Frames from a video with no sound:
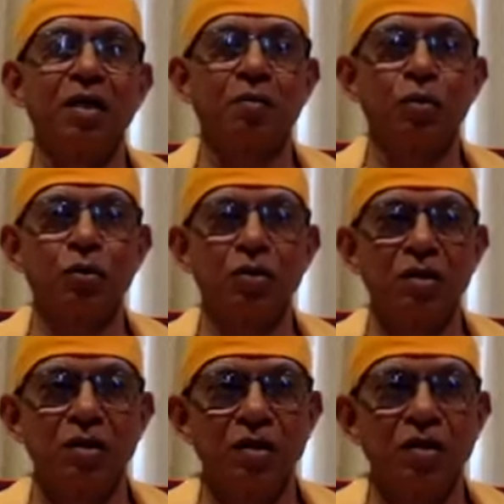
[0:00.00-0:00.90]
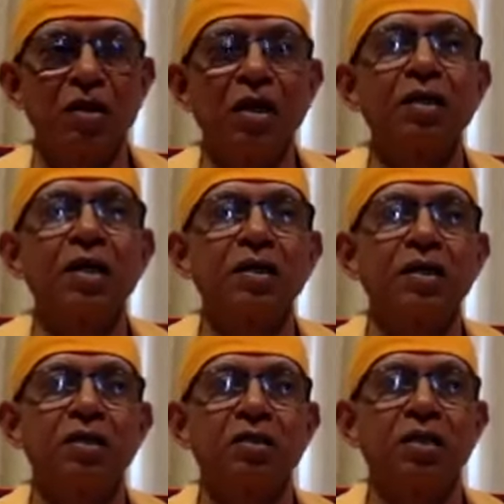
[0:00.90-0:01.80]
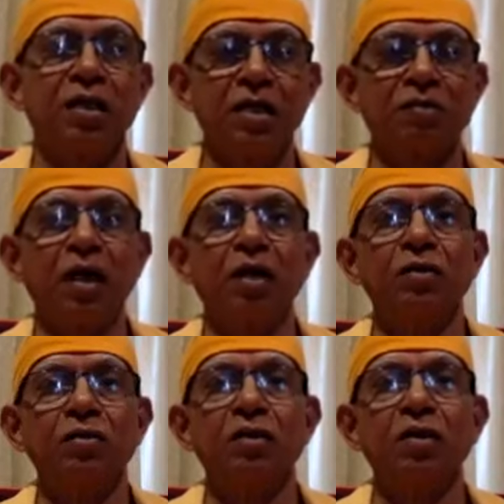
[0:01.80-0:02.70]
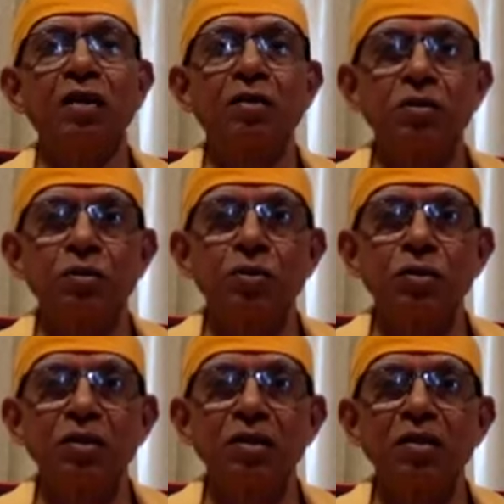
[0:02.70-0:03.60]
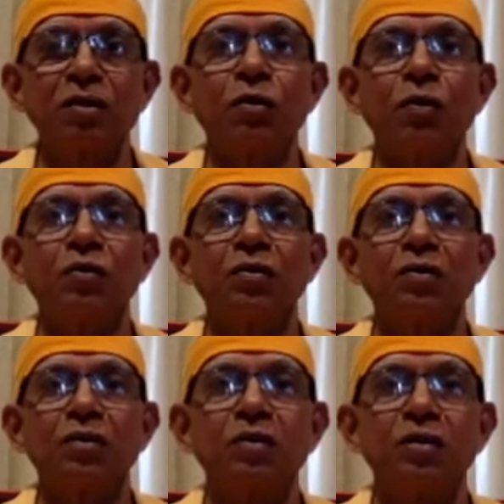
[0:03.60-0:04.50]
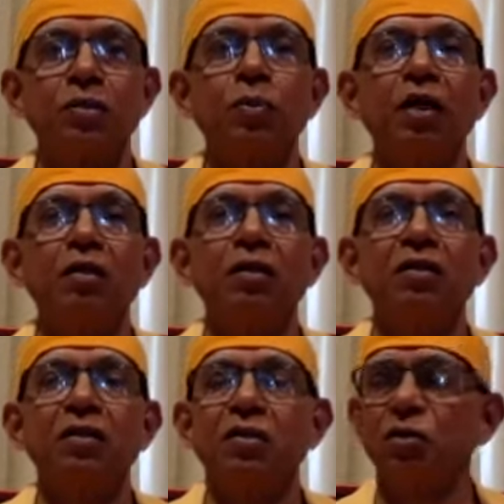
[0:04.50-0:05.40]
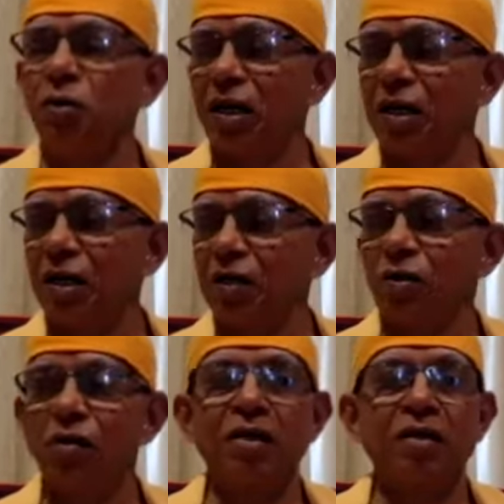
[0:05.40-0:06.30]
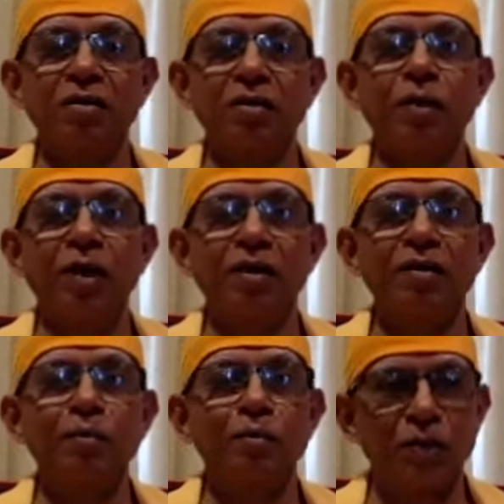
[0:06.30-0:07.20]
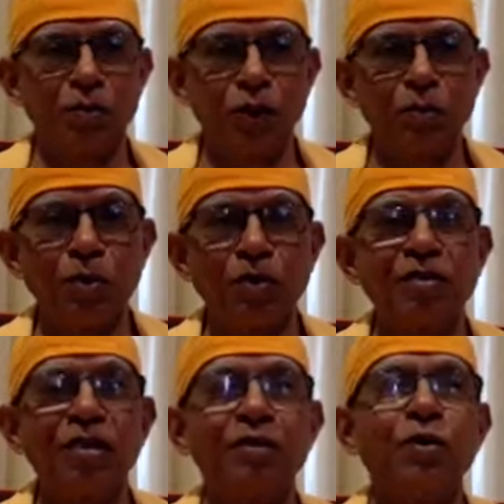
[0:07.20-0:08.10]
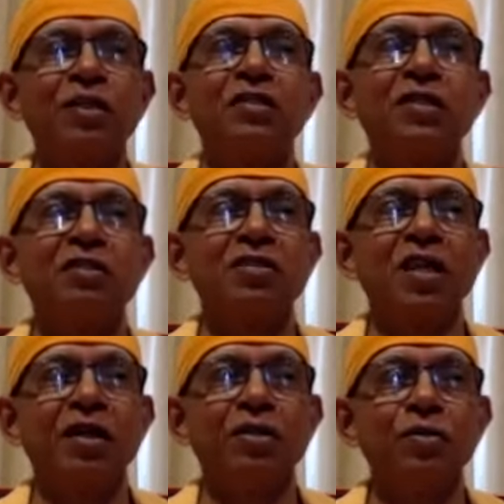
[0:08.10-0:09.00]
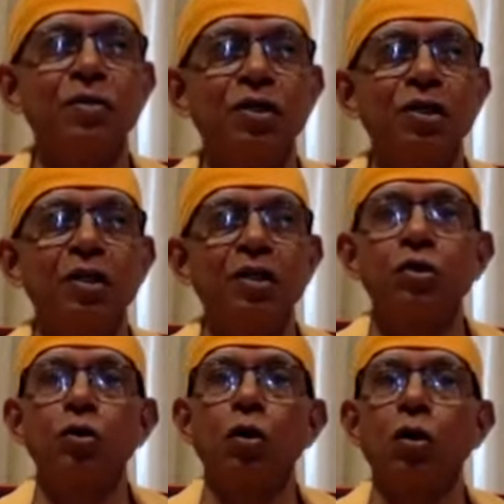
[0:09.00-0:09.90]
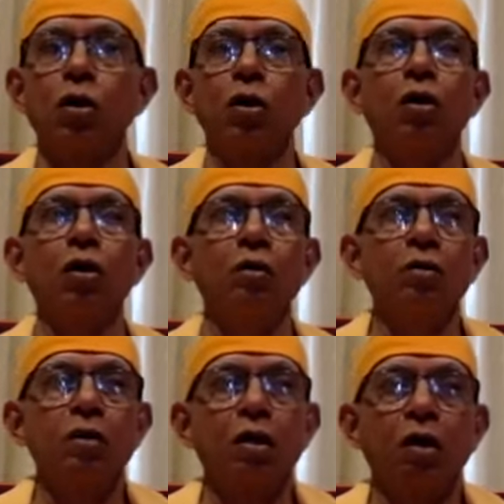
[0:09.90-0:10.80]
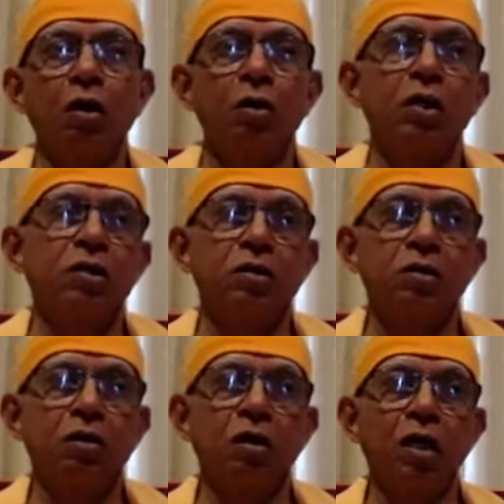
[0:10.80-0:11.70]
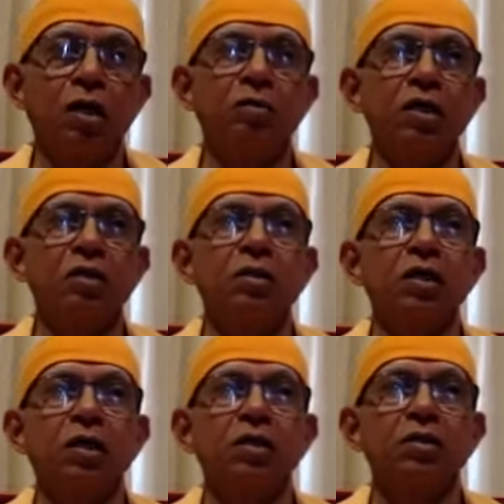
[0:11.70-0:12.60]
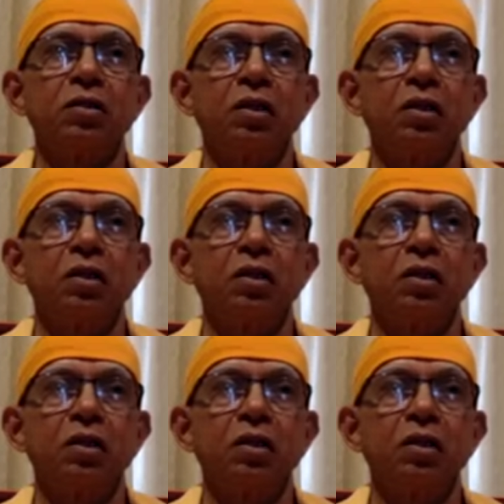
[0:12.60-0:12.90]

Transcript: about great ideas, great values, great truths? No. Smell, oh, I can't tolerate smell. But what about what is inside you? So all our organs, all our indriyas,